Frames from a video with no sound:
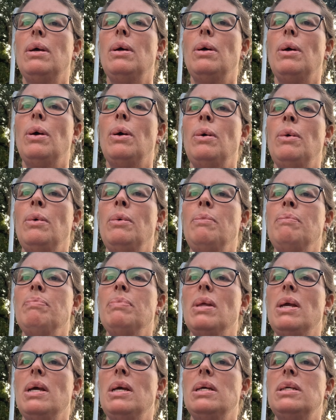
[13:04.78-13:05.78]
whom
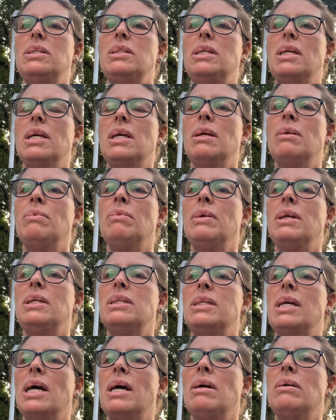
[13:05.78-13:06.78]
she can
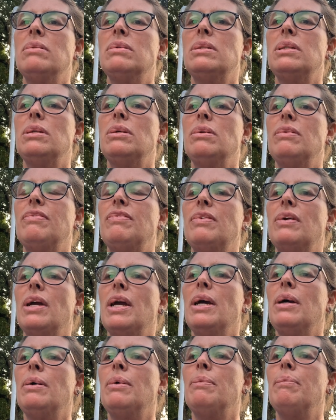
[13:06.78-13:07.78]
reach out to for
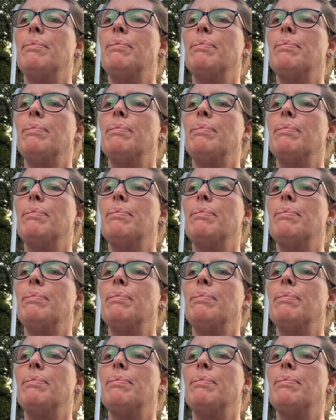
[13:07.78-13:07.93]
help.